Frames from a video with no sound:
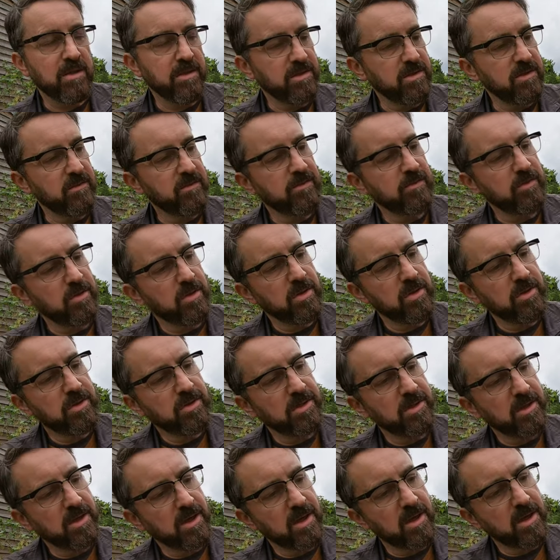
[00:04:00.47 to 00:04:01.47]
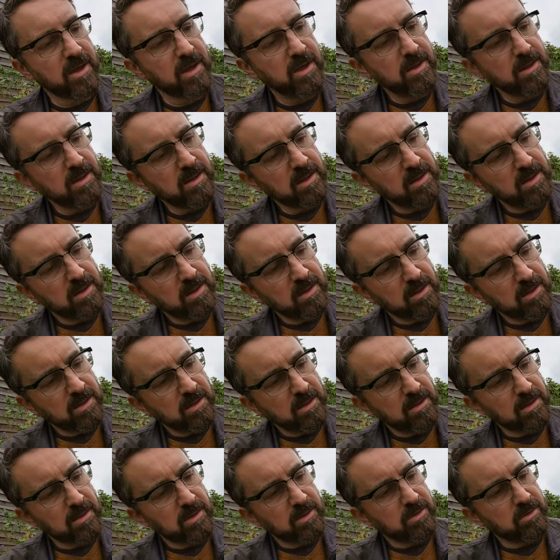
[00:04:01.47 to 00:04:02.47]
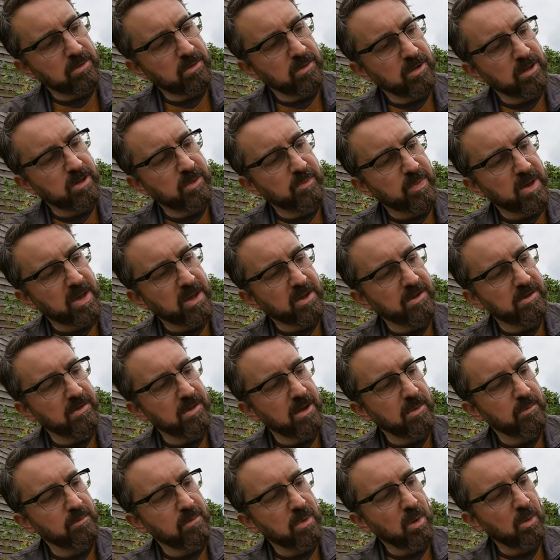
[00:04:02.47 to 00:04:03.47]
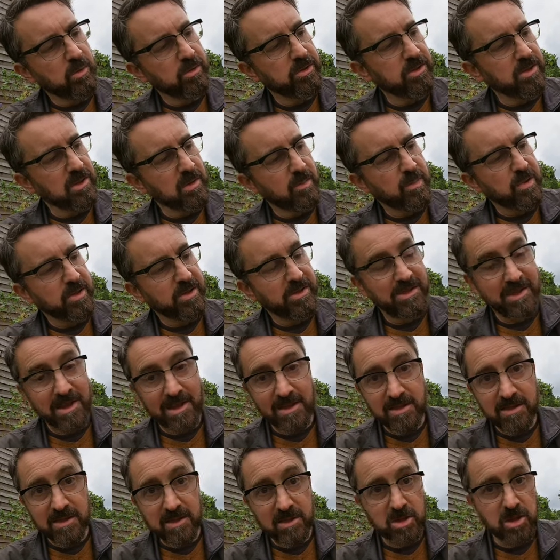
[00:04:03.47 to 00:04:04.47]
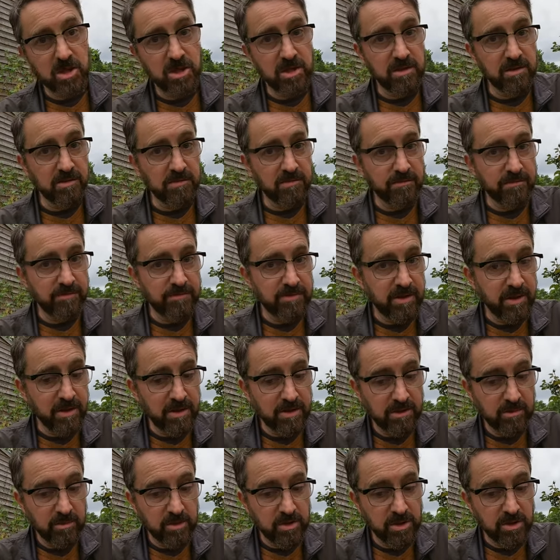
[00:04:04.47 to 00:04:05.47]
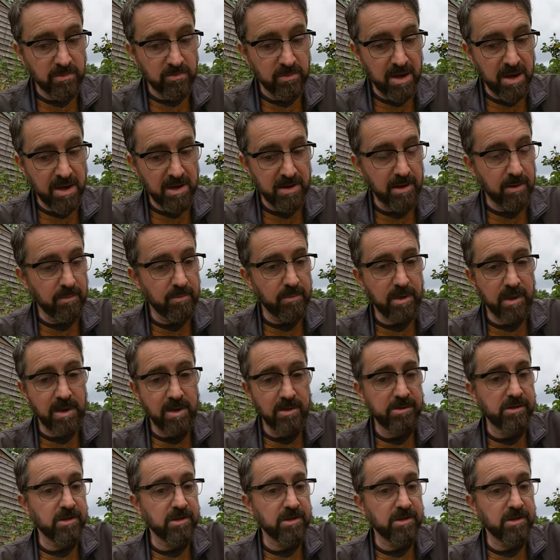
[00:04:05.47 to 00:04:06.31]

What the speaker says: the different sort of Speyside malts and the percentages of things which are made up there.